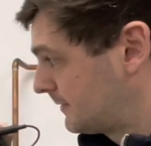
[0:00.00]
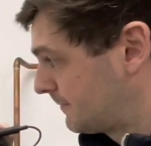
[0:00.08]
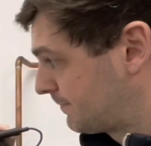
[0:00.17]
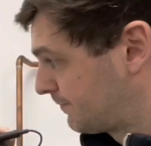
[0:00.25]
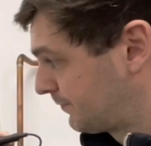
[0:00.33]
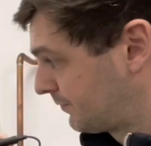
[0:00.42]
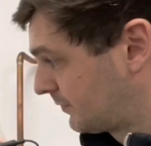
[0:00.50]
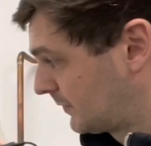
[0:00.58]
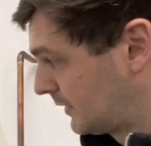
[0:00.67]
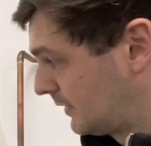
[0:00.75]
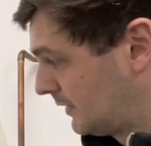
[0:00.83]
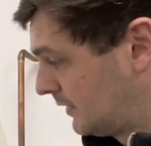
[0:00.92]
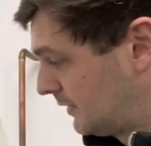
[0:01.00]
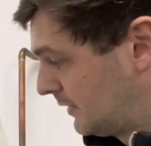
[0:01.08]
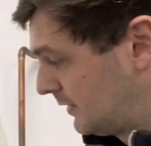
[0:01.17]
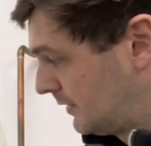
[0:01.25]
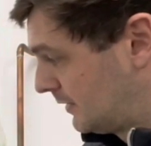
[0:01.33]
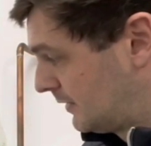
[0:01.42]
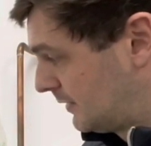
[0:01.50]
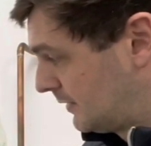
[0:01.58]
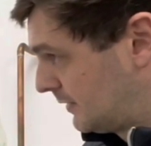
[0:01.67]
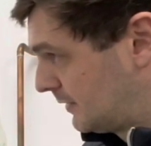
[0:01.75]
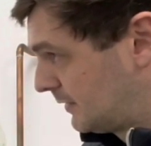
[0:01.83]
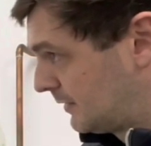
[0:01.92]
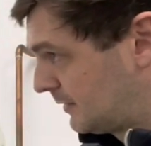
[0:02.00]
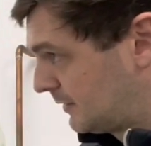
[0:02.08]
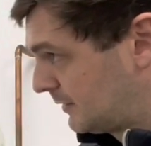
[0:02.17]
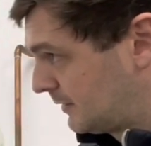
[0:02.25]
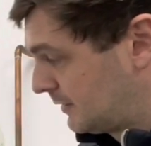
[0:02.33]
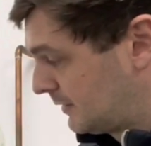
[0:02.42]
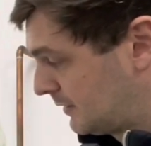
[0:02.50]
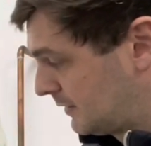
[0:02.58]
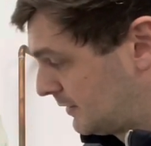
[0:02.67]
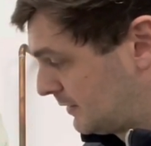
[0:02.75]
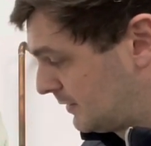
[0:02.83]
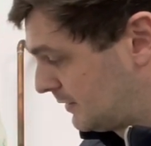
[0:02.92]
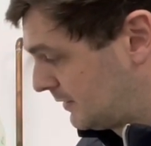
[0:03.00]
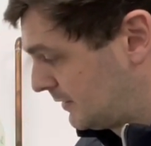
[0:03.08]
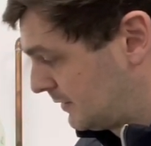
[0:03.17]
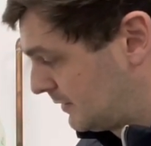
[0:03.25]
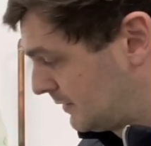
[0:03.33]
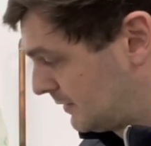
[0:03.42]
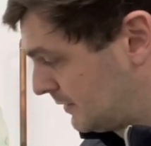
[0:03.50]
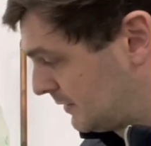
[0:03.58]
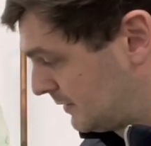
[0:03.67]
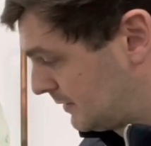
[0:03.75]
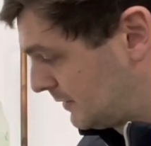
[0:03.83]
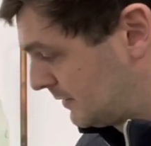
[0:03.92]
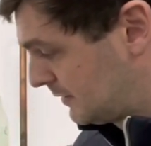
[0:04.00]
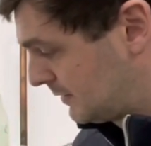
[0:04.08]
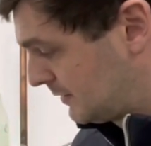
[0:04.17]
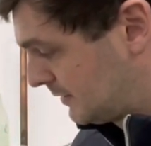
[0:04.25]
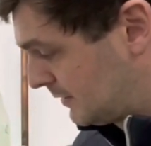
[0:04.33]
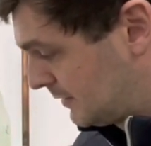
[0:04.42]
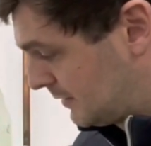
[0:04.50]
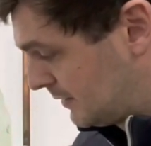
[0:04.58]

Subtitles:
No one is speaking in this clip.